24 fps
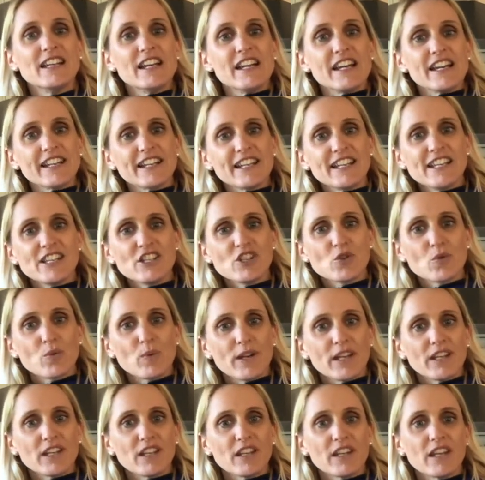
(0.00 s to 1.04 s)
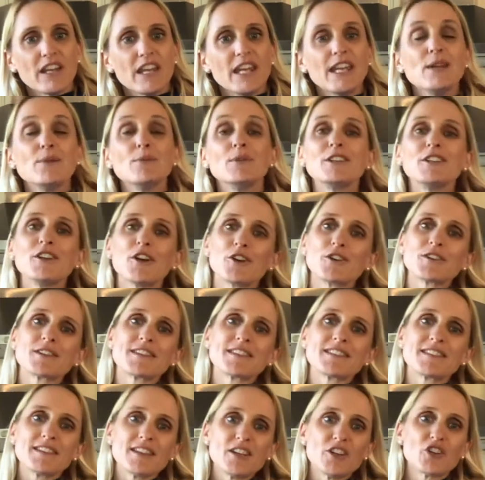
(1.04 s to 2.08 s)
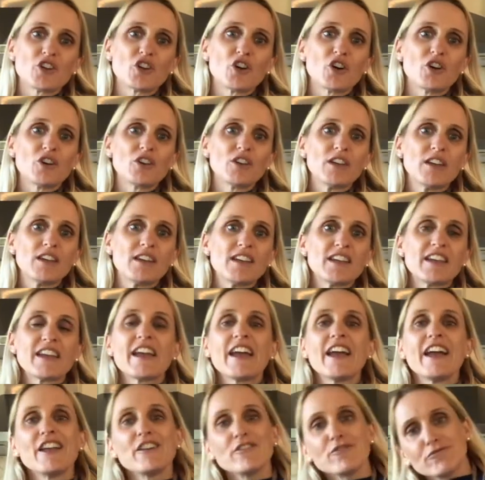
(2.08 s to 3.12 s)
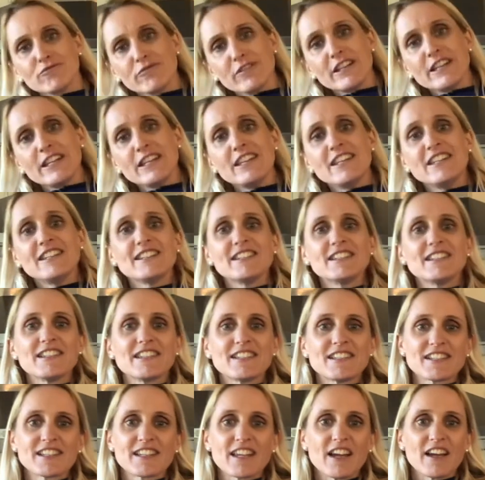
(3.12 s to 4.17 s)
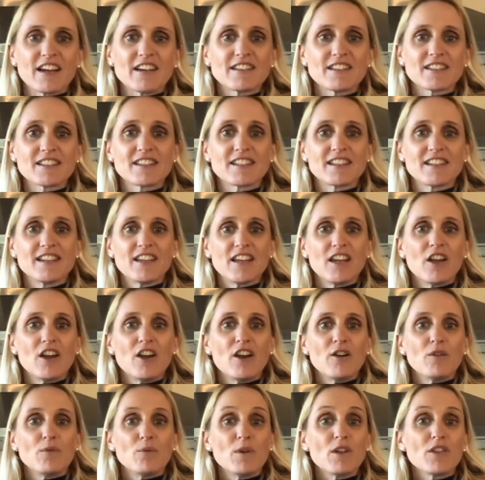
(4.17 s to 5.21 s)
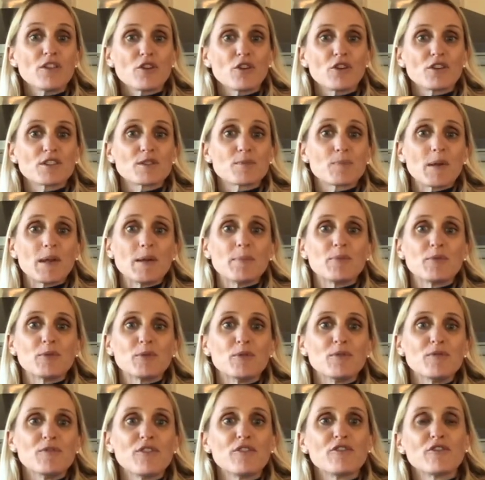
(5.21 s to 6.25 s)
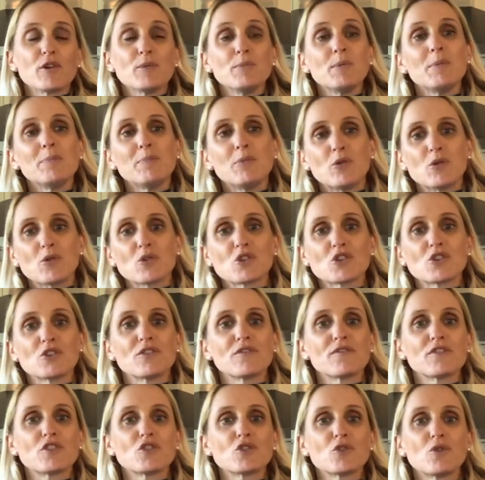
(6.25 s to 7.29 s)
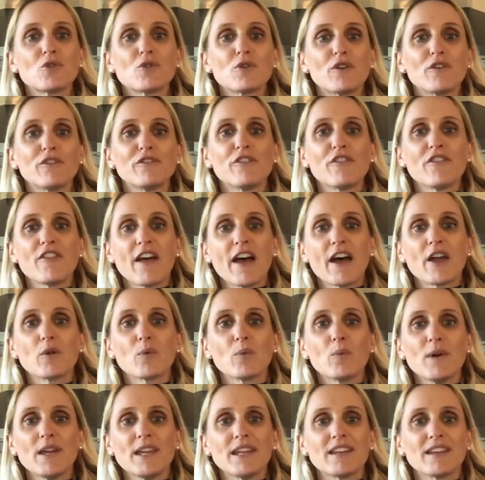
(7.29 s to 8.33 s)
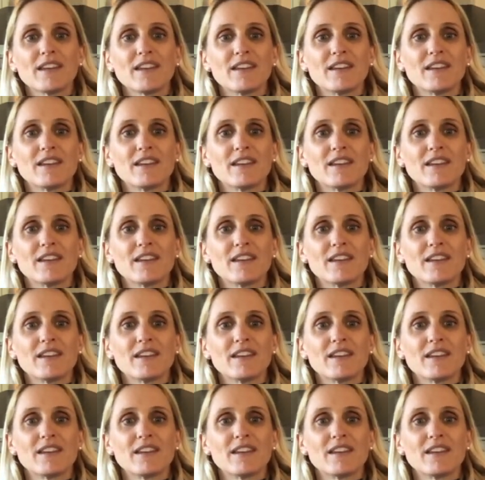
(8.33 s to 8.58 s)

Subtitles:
And each week he would go to the synagogue and read and discuss with God's people from the portion of the Torah for that week.